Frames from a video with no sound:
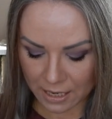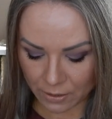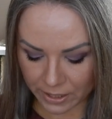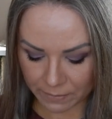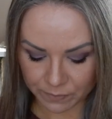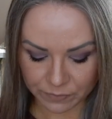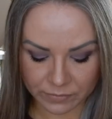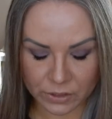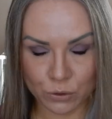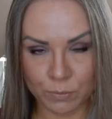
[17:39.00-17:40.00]
Anyway,
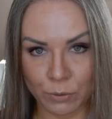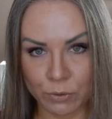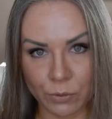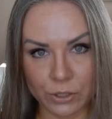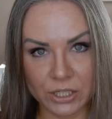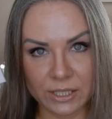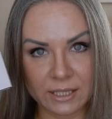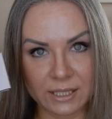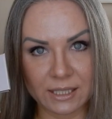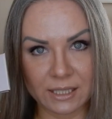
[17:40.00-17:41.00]
these are both
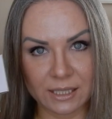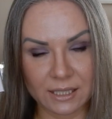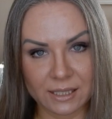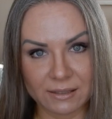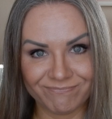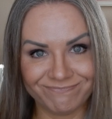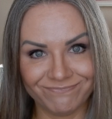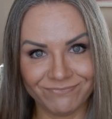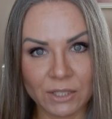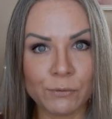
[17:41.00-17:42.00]
gorgeous.
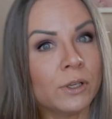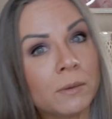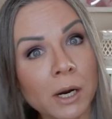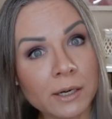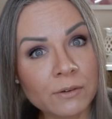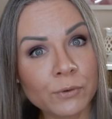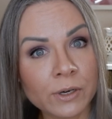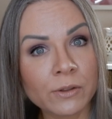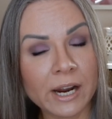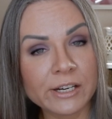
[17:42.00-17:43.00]
If you're in the market for
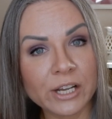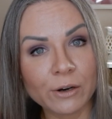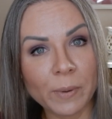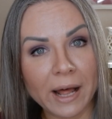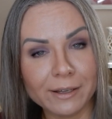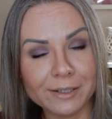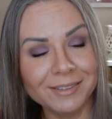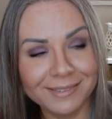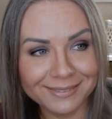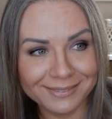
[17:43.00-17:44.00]
another eyeshadow
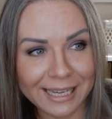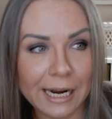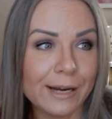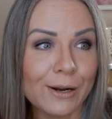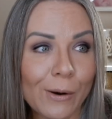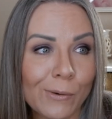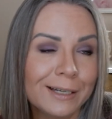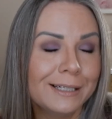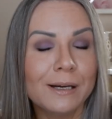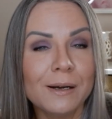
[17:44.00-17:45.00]
palette, I
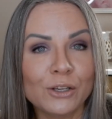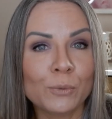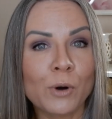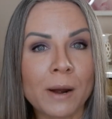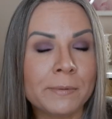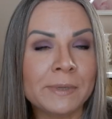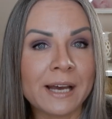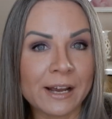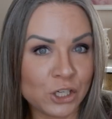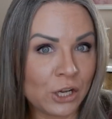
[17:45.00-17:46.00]
know you're
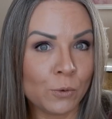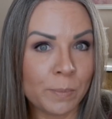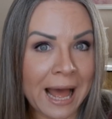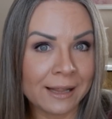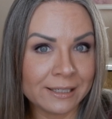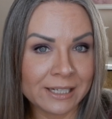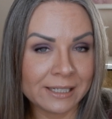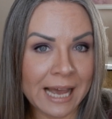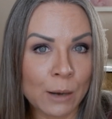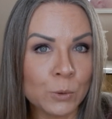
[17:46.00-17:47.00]
probably eyeshadow
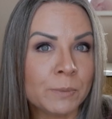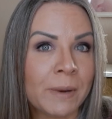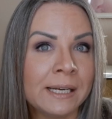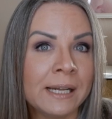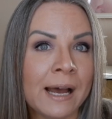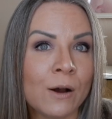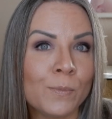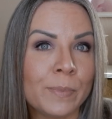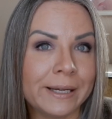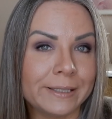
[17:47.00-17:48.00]
paletted out by
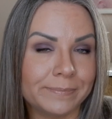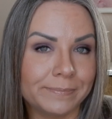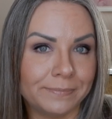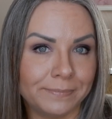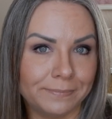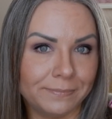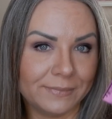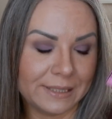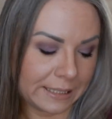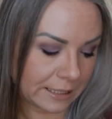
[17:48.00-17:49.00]
now, but
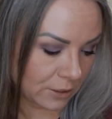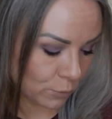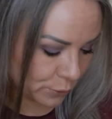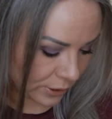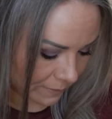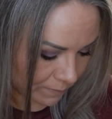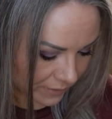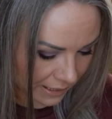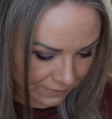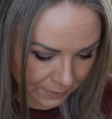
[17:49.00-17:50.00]
mm, this is so pretty.
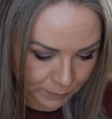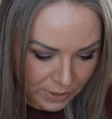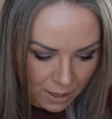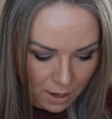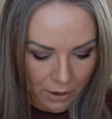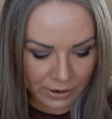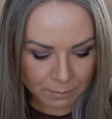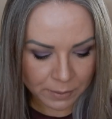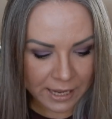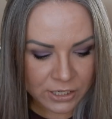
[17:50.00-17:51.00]
Love it. All
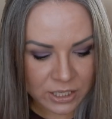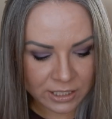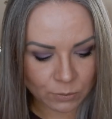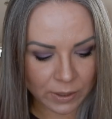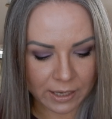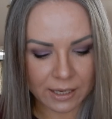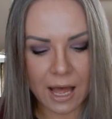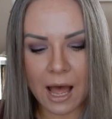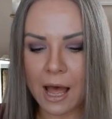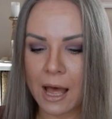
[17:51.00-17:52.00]
right, blush this week.
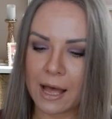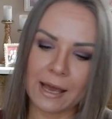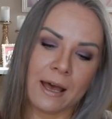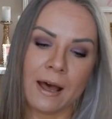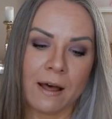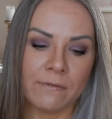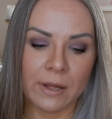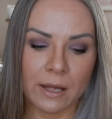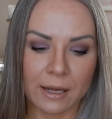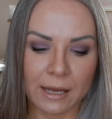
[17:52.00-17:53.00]
Uh, I
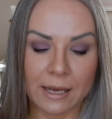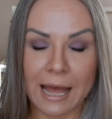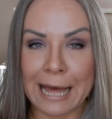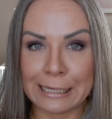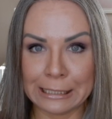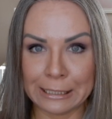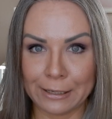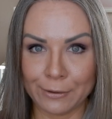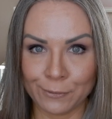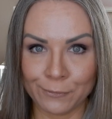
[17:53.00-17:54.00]
had, I added
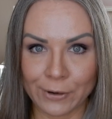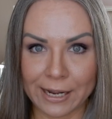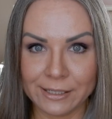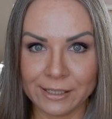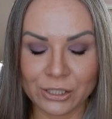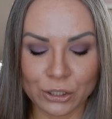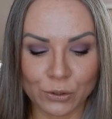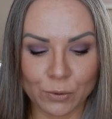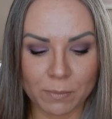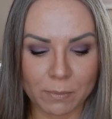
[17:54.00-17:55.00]
another friend
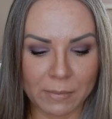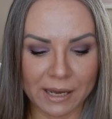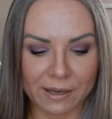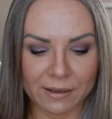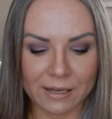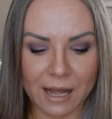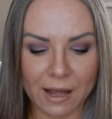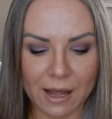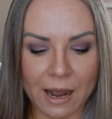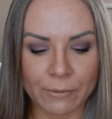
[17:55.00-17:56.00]
to my
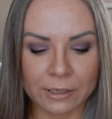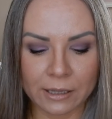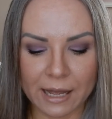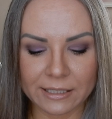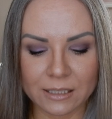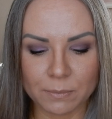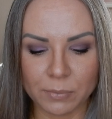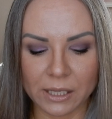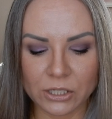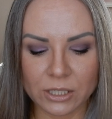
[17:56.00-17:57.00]
uh, Hourglass
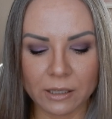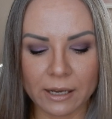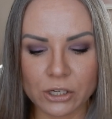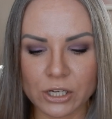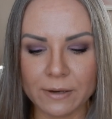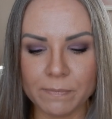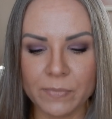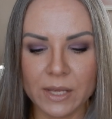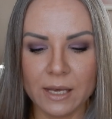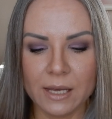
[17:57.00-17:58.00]
blush
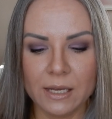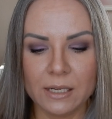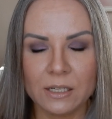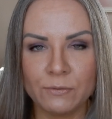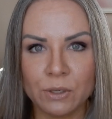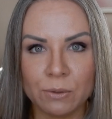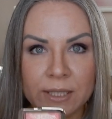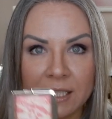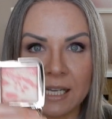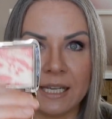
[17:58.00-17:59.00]
collection, Diffused